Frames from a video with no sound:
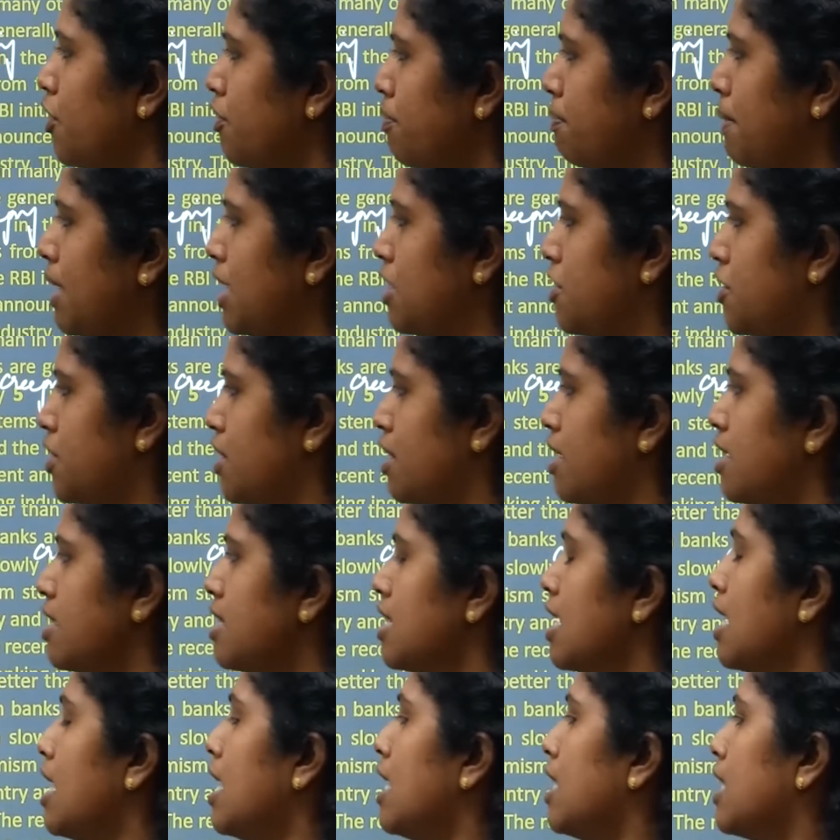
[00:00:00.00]
of measures
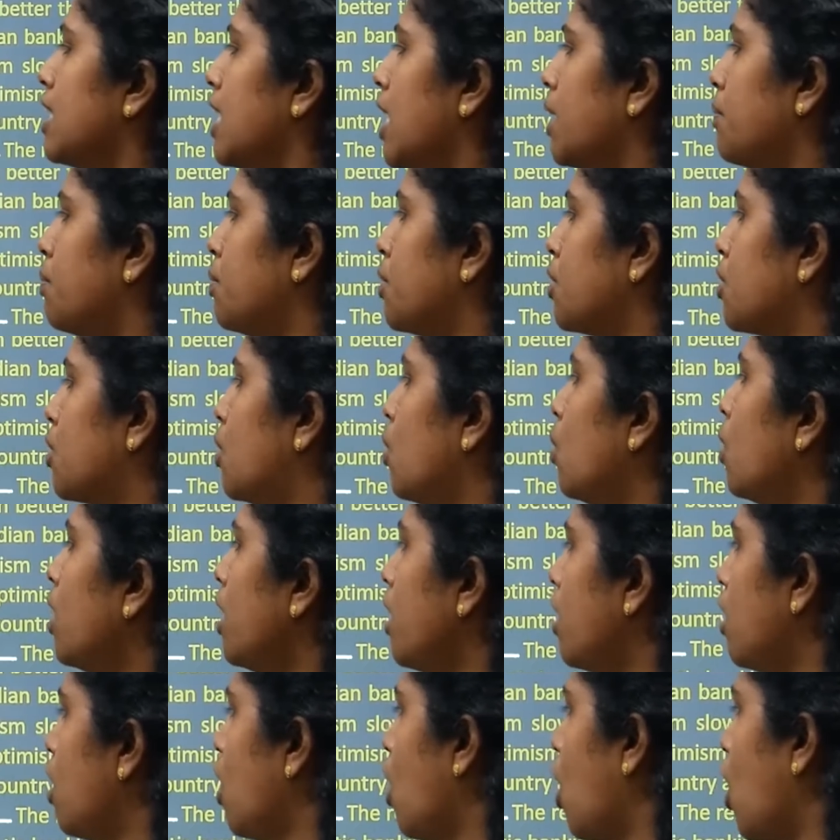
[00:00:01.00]
that would go
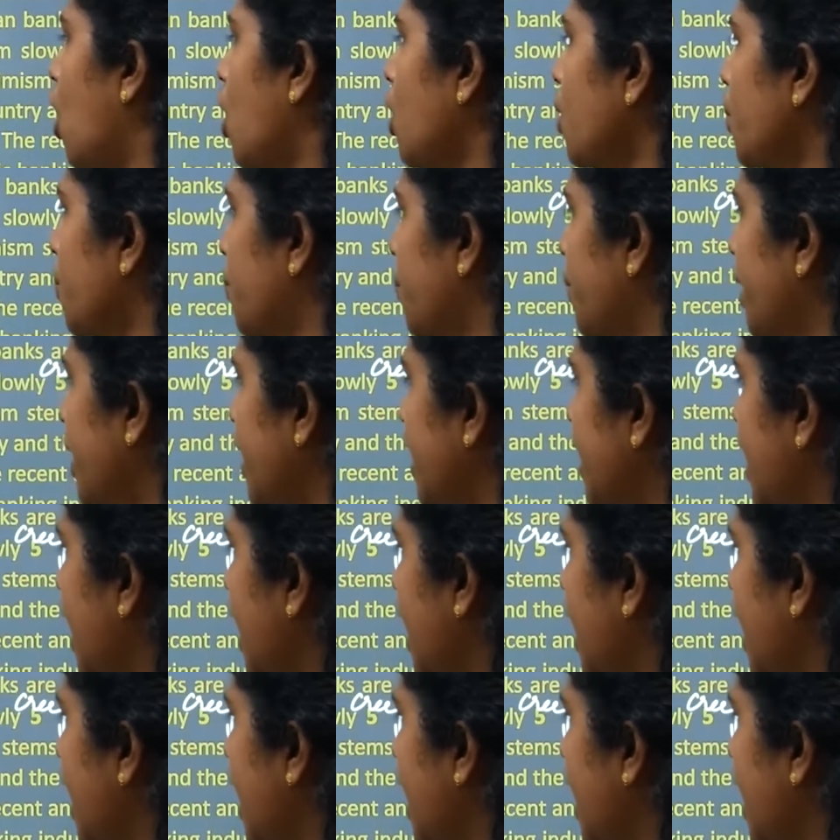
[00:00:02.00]
a long way in